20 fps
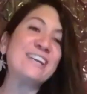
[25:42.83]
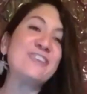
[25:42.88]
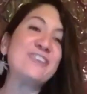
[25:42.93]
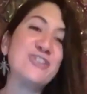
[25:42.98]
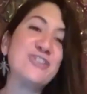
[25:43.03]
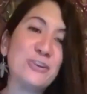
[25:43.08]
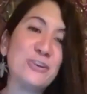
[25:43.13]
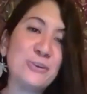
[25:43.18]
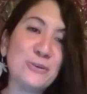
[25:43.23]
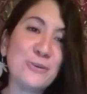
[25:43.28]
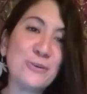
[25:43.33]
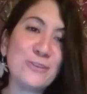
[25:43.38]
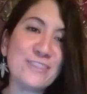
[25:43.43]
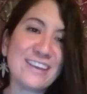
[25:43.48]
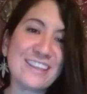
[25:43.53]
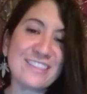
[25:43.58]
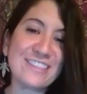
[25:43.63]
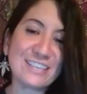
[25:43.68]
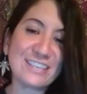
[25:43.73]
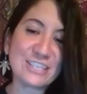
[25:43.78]
knew
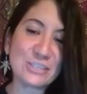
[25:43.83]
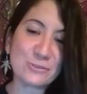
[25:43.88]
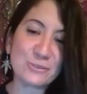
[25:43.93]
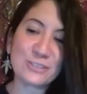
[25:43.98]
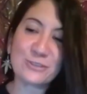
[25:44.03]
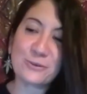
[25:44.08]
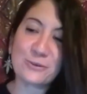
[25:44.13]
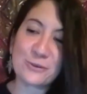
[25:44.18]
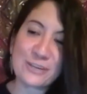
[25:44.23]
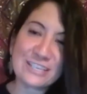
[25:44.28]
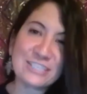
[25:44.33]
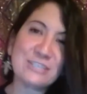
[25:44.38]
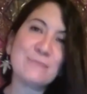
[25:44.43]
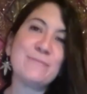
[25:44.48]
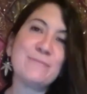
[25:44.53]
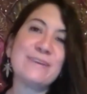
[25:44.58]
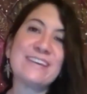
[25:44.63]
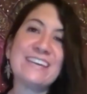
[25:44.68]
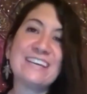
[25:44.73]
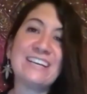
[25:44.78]
that this was going to
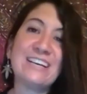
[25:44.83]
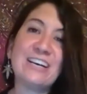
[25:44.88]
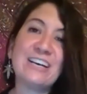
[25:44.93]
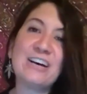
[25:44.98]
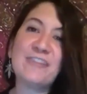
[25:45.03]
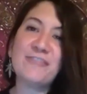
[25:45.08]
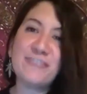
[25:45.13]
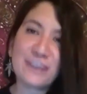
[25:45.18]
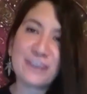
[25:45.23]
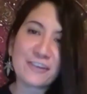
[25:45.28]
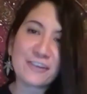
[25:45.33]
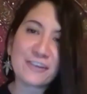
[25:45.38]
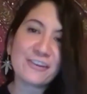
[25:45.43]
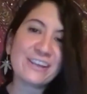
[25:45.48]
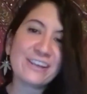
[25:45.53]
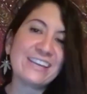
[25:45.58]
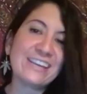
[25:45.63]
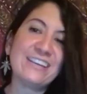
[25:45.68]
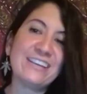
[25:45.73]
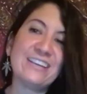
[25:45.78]
be a
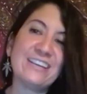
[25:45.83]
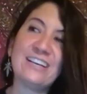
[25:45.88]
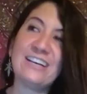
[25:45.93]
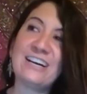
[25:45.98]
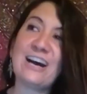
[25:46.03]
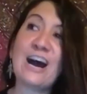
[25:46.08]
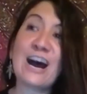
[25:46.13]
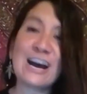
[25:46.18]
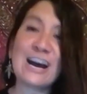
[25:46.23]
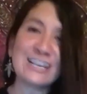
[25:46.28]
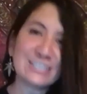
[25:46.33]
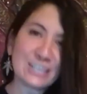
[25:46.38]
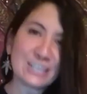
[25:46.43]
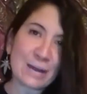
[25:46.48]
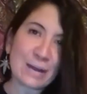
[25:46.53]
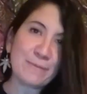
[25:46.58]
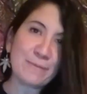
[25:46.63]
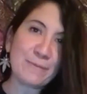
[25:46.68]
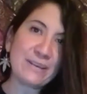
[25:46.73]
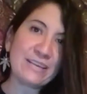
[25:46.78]
very hot
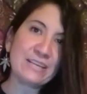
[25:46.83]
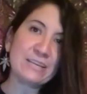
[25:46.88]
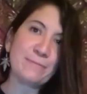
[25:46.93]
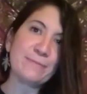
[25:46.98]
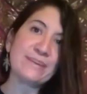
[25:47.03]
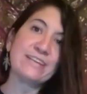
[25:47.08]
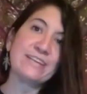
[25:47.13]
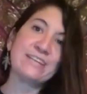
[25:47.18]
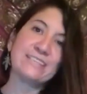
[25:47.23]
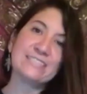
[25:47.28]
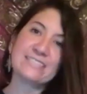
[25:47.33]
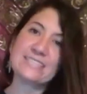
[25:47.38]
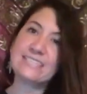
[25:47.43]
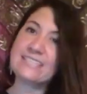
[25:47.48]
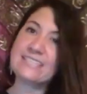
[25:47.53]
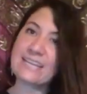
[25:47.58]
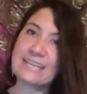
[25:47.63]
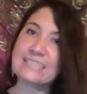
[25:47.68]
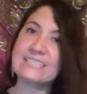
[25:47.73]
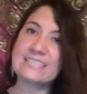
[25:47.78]
topic, because in
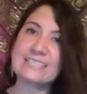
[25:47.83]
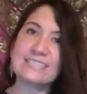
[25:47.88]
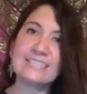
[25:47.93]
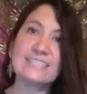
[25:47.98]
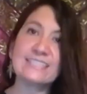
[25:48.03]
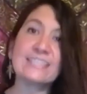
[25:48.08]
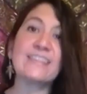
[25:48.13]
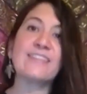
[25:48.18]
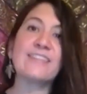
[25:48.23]
Texas,